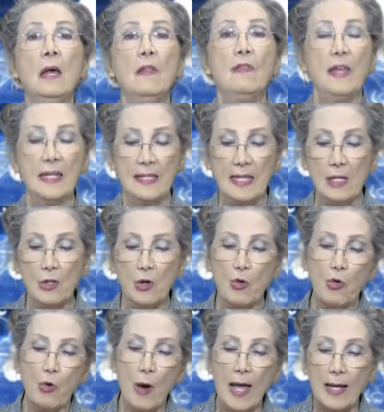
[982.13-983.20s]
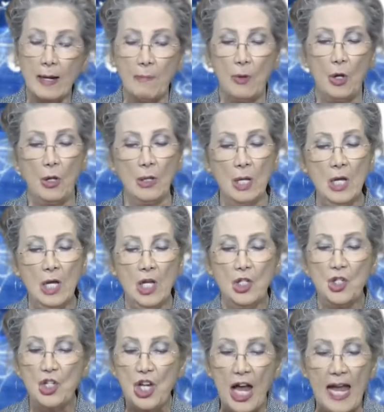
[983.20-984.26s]
this incredible
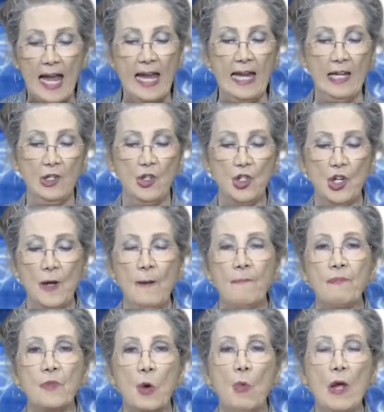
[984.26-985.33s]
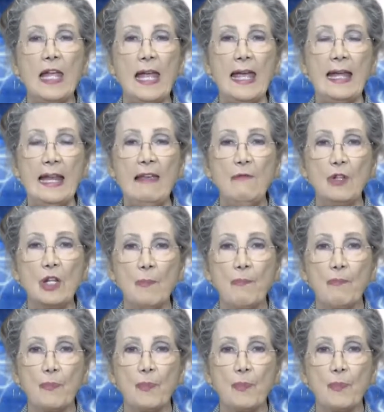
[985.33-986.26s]
change, we can't even